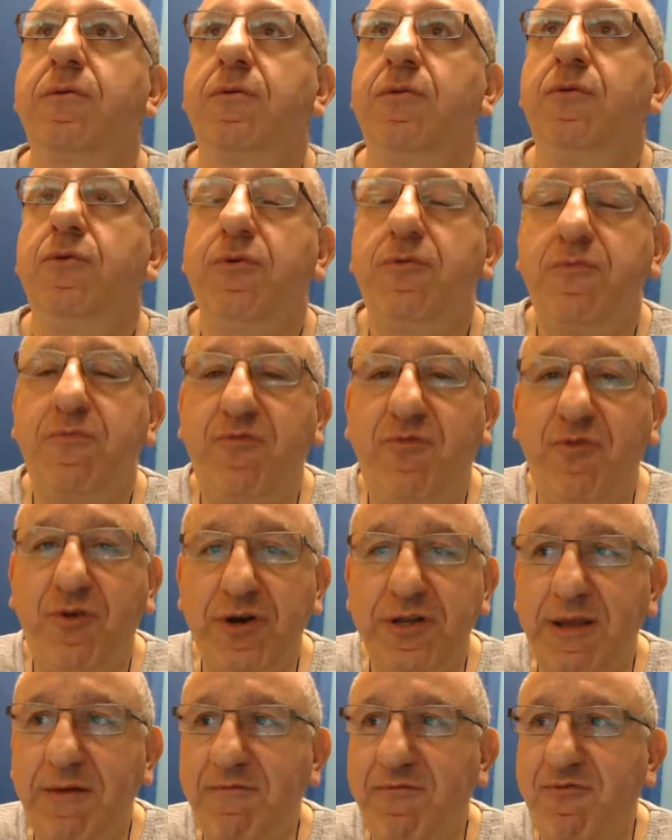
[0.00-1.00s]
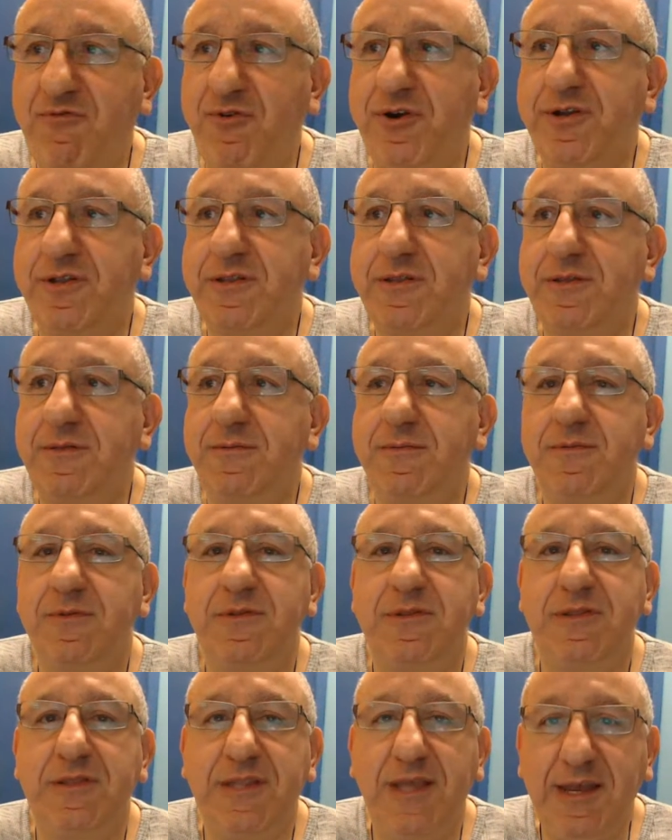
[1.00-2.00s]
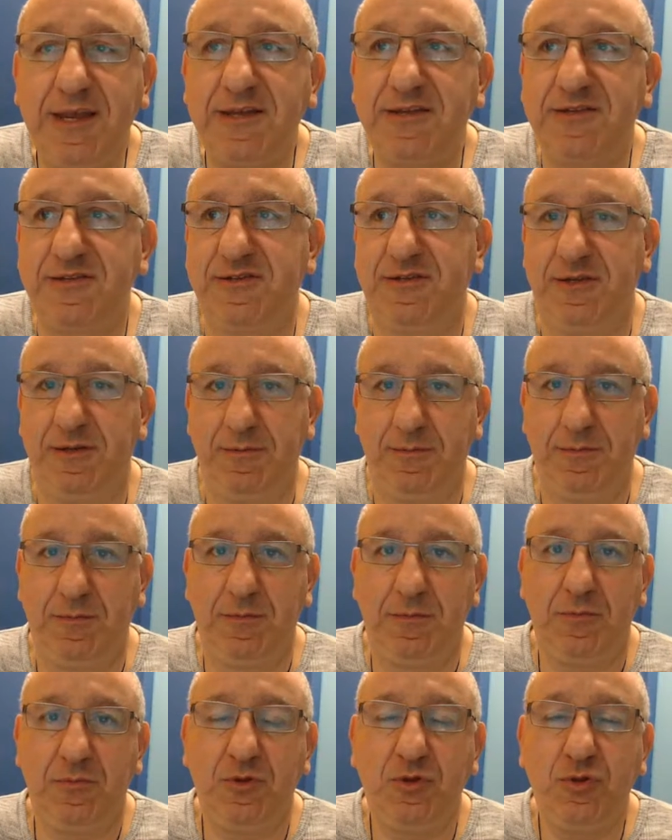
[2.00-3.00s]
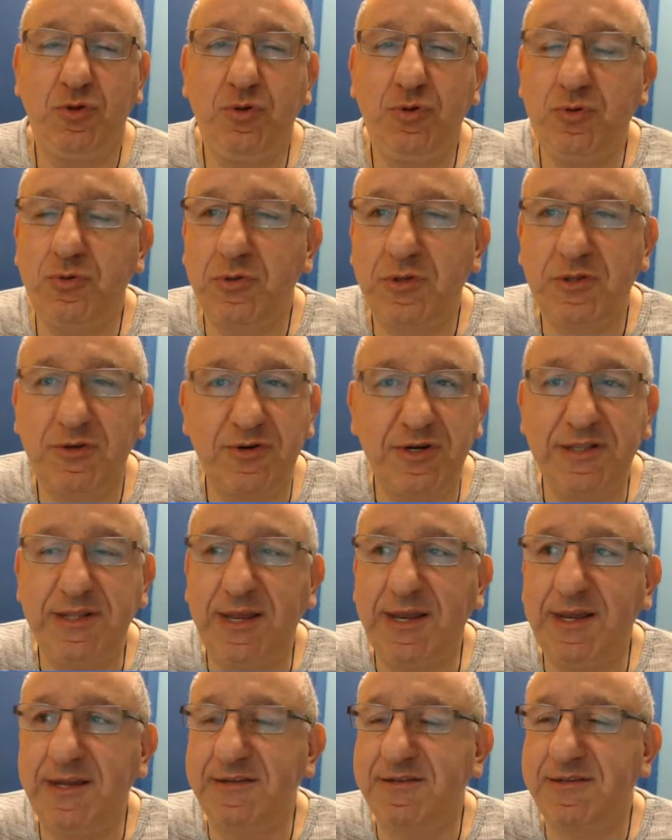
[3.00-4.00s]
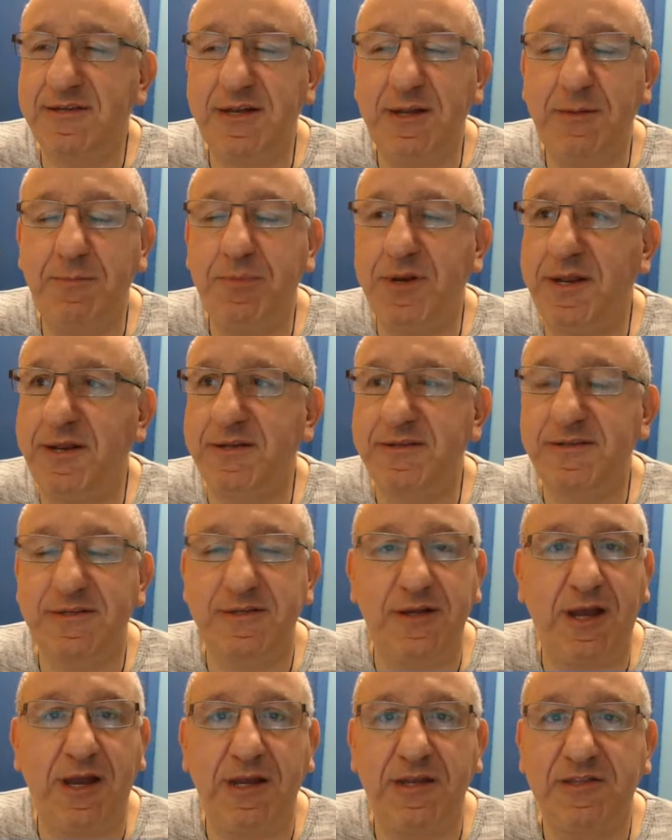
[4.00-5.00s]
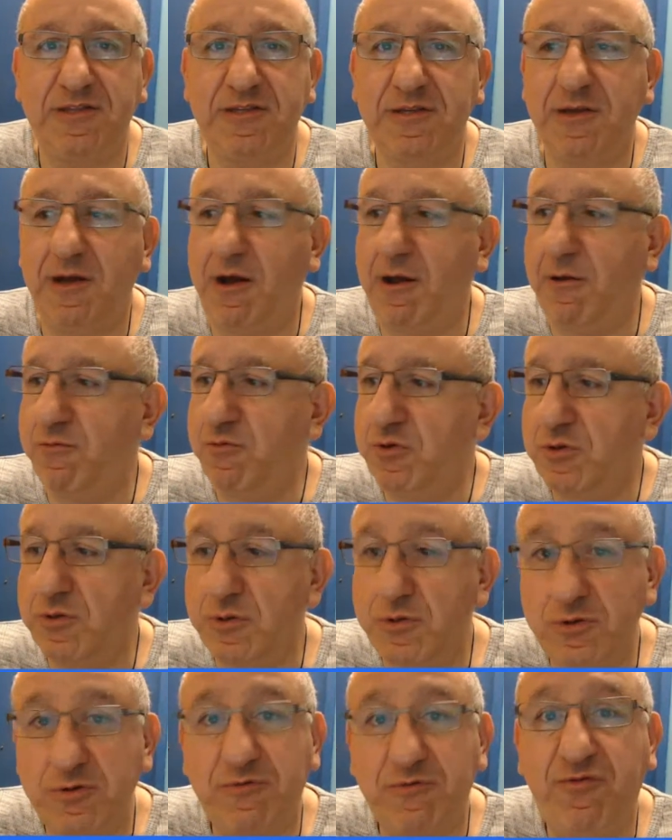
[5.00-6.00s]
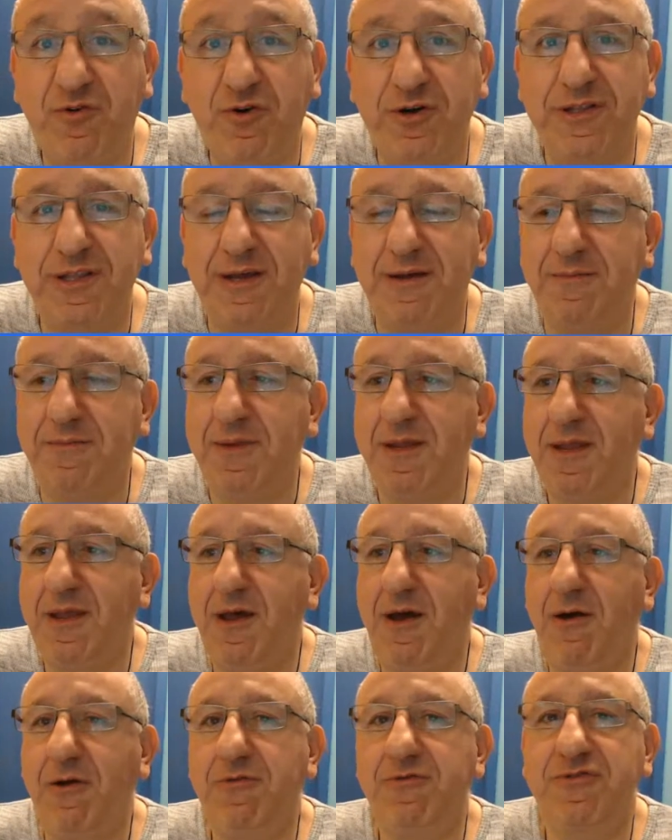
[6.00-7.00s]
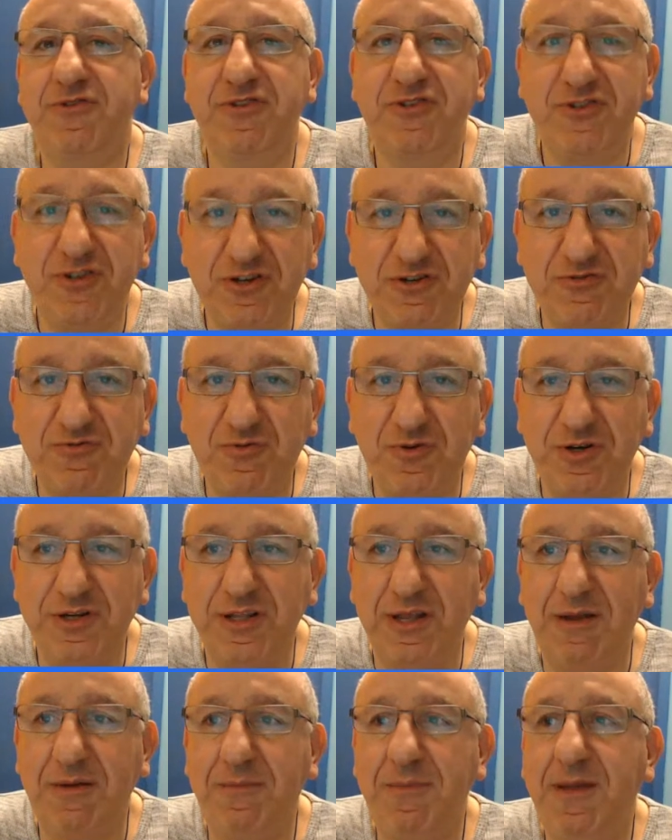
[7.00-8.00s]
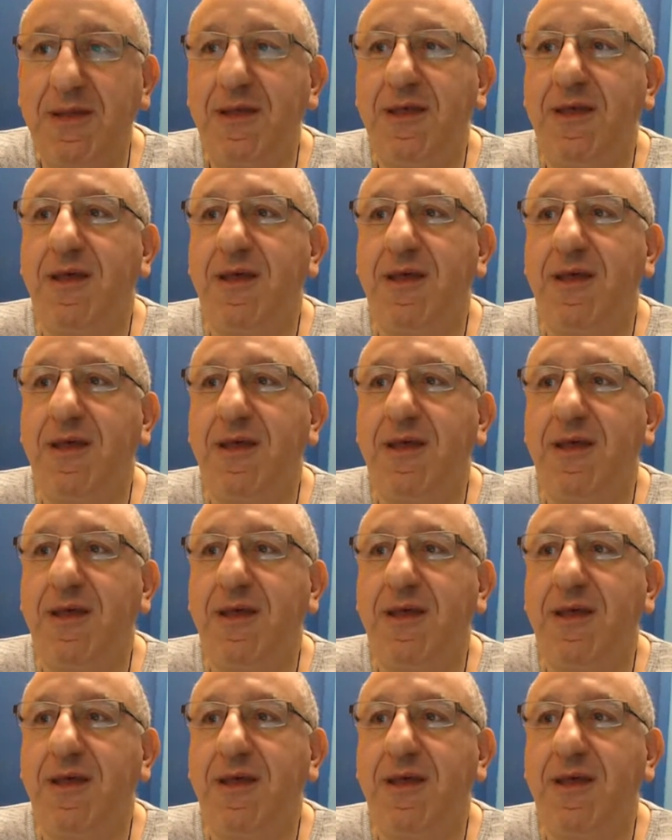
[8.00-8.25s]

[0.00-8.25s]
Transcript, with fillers: look for them for days two three days sleepless nights i would look for them i'll search for them